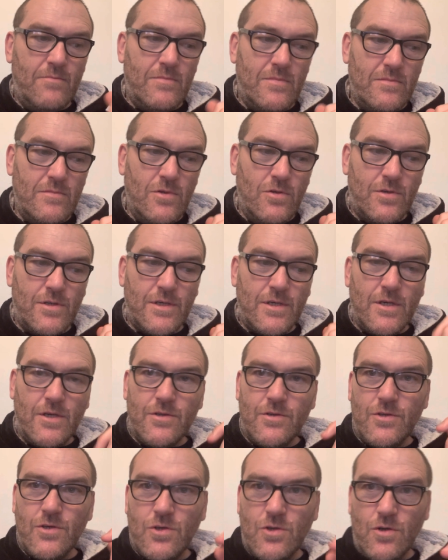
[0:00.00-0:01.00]
looking at
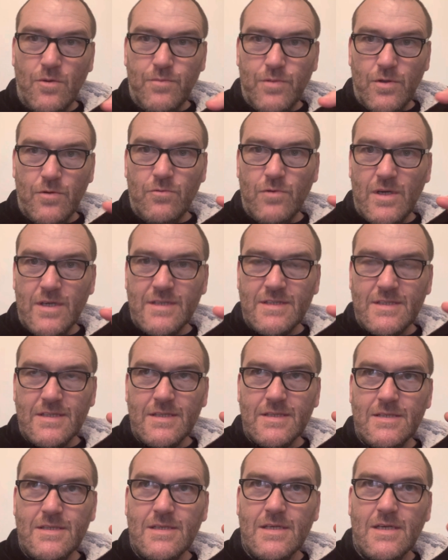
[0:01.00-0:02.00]
another couple of
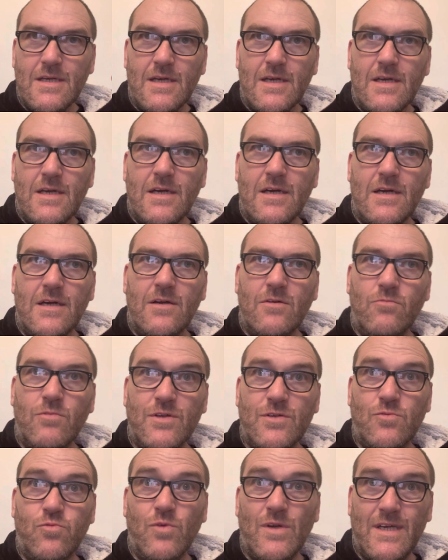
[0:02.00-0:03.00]
races,
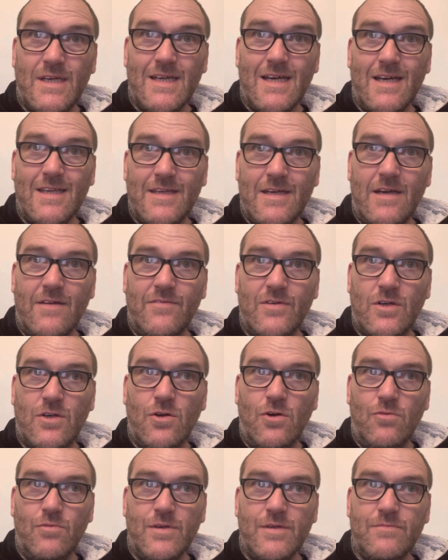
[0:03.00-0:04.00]
which we can have a
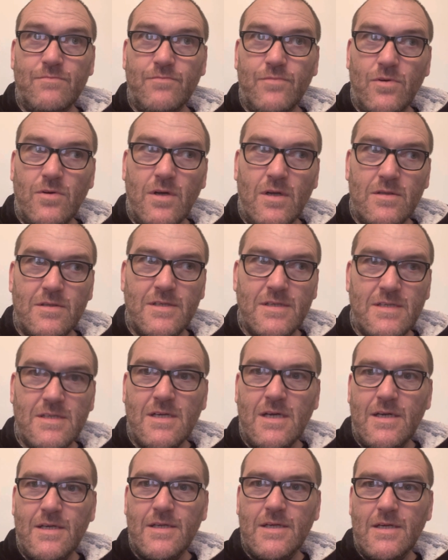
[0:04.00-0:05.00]
go in, but I'll
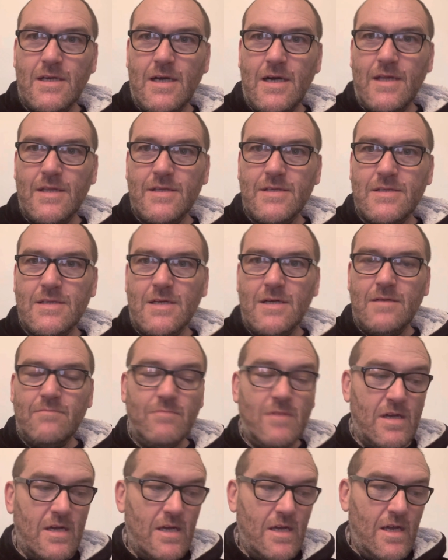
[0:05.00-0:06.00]
decide at the time.
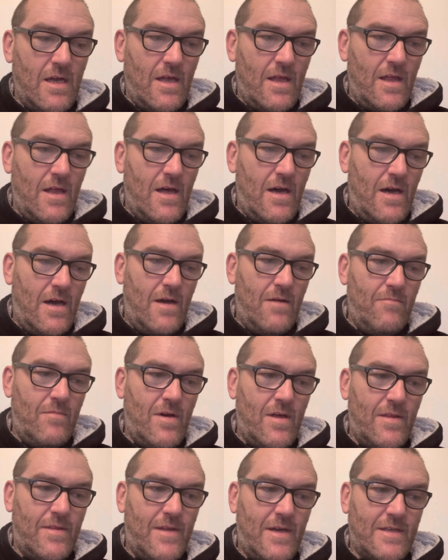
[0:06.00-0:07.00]

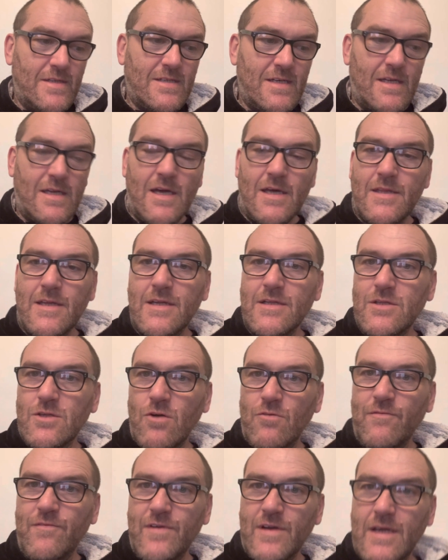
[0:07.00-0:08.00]
That's it. And then
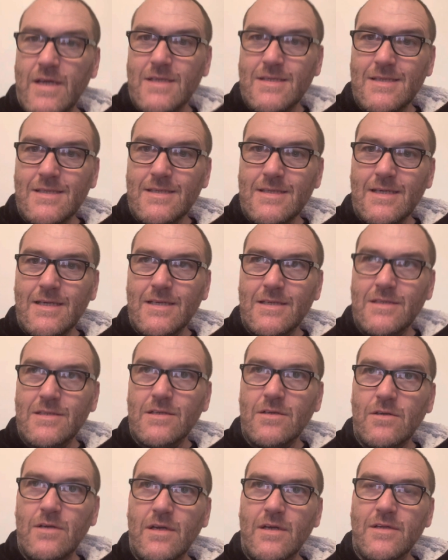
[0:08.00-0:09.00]
don't forget tonight,
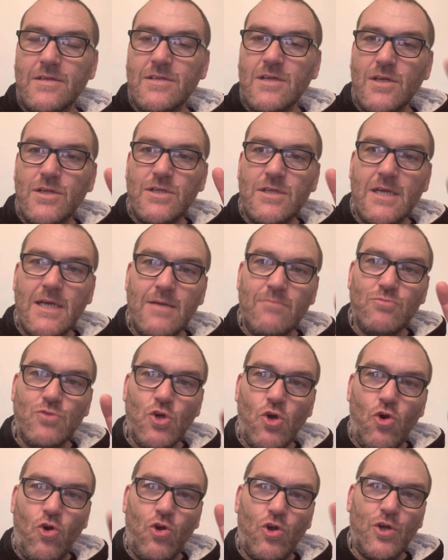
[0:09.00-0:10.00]
it's team
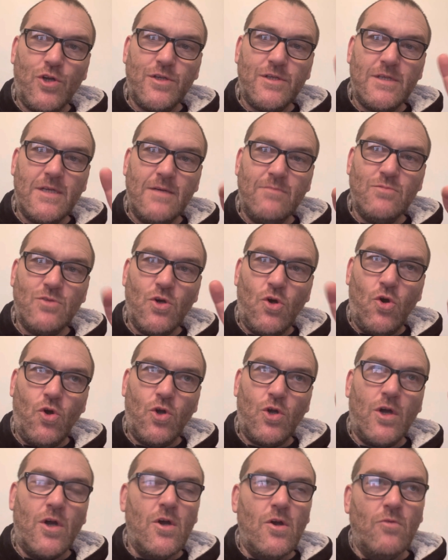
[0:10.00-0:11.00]
talk. Team
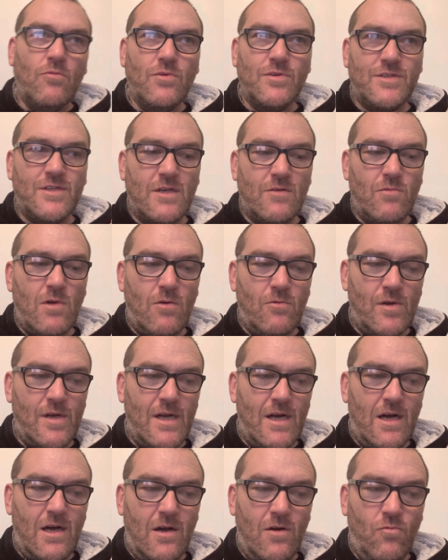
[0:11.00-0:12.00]
talk. We'll see where we
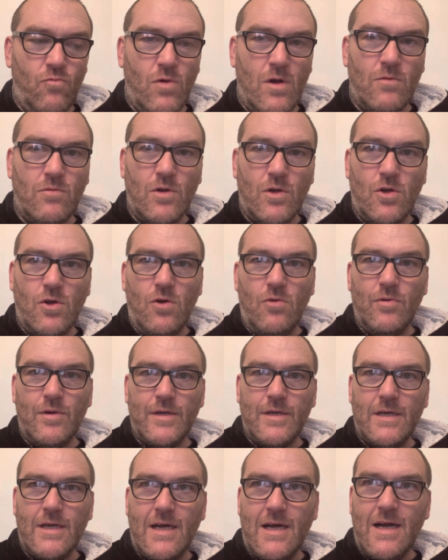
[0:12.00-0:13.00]
are, where we're
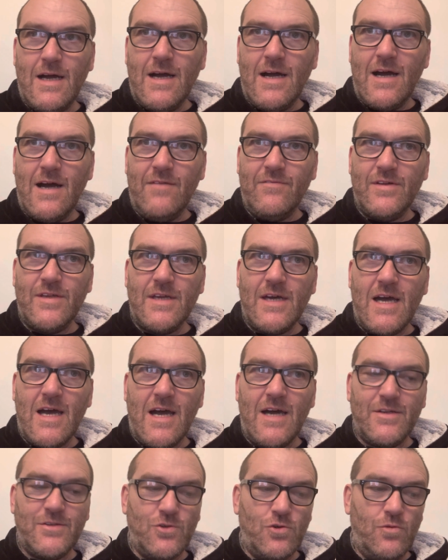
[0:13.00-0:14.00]
going, have an
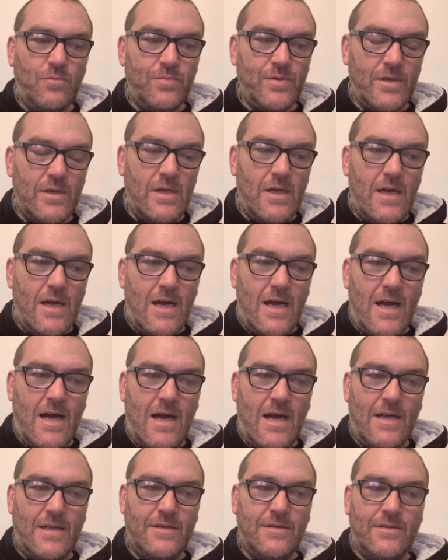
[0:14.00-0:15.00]
add up,
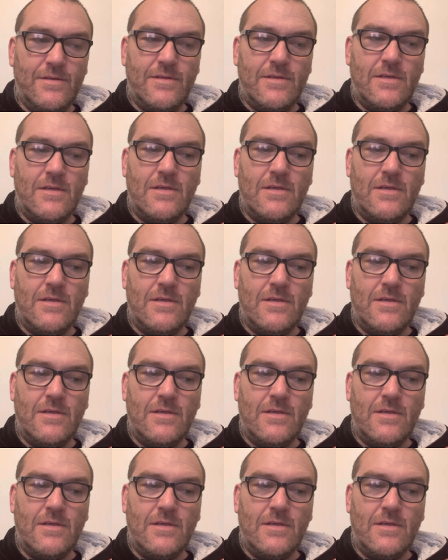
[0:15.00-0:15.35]
and